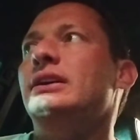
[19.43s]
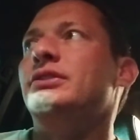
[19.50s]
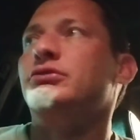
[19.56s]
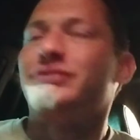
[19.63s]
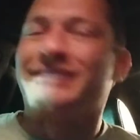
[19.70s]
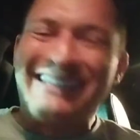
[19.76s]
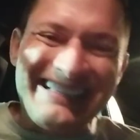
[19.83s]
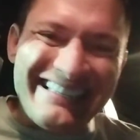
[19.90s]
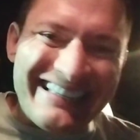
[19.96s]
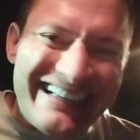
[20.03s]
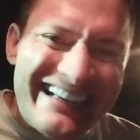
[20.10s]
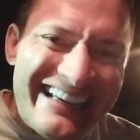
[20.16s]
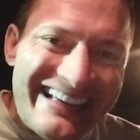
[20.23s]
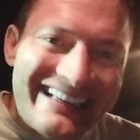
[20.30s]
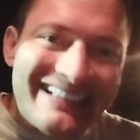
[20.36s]
The
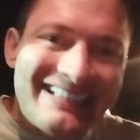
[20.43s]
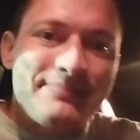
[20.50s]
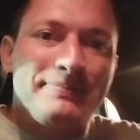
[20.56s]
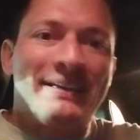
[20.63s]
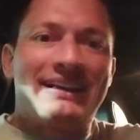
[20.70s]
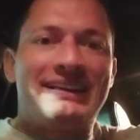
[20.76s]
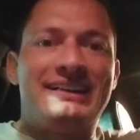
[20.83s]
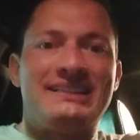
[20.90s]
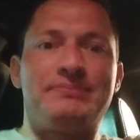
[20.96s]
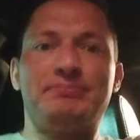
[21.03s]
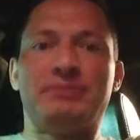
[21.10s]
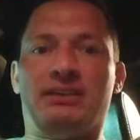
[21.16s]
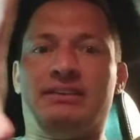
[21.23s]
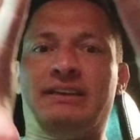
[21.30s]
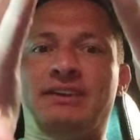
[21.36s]
reason is because
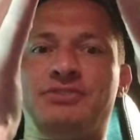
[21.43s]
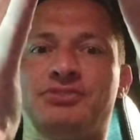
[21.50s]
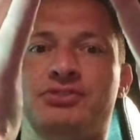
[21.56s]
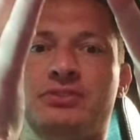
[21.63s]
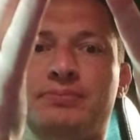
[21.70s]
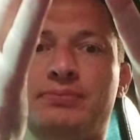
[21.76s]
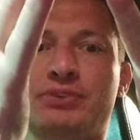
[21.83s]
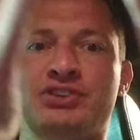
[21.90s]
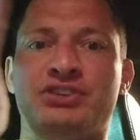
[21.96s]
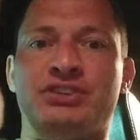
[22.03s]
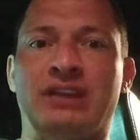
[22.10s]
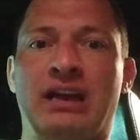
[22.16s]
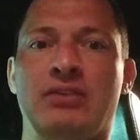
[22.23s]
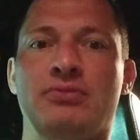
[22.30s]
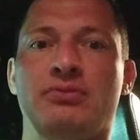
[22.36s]
polyester
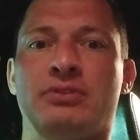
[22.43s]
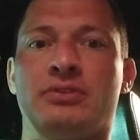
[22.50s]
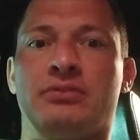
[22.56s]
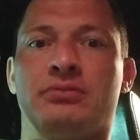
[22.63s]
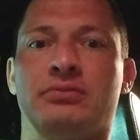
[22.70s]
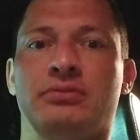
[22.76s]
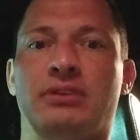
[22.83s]
pushes outward,